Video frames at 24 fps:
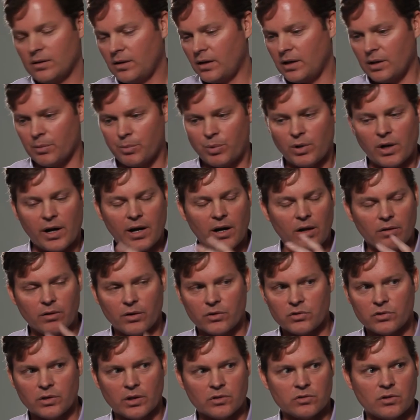and apply all
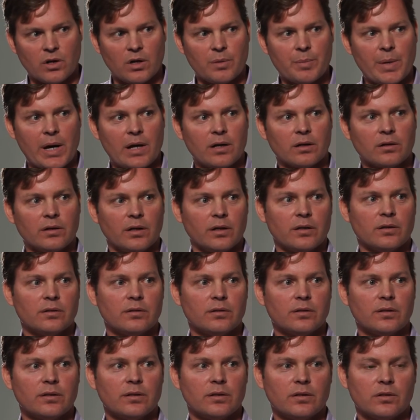those things automatically.
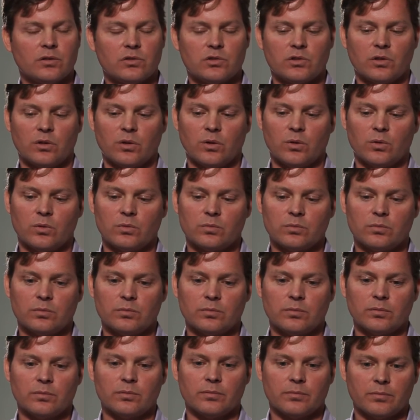So
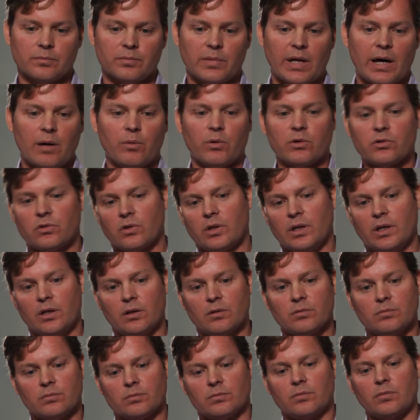that was
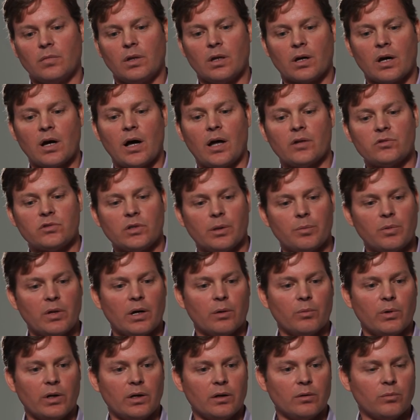the, the concept
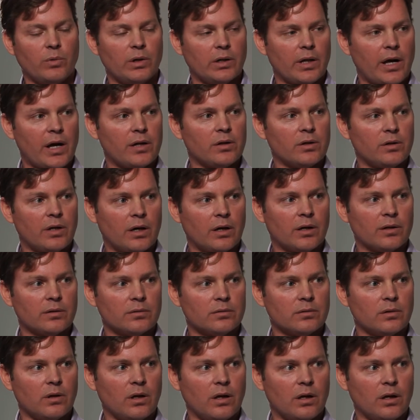that we, we landed on,
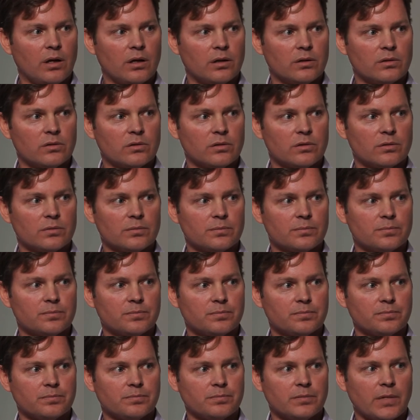and
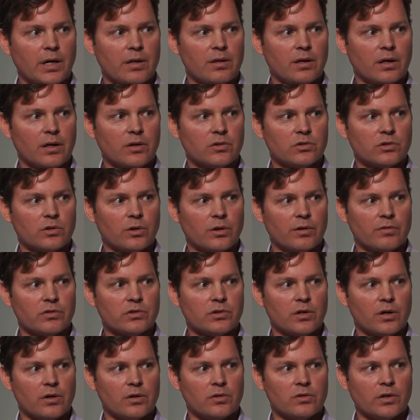I think it sort of
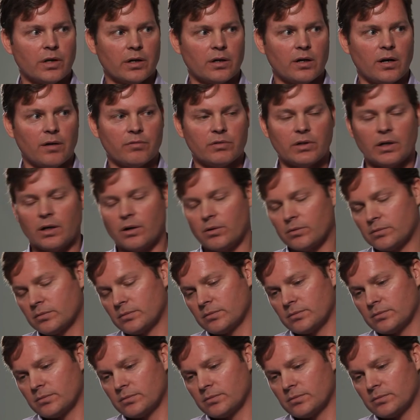started to take off. Now,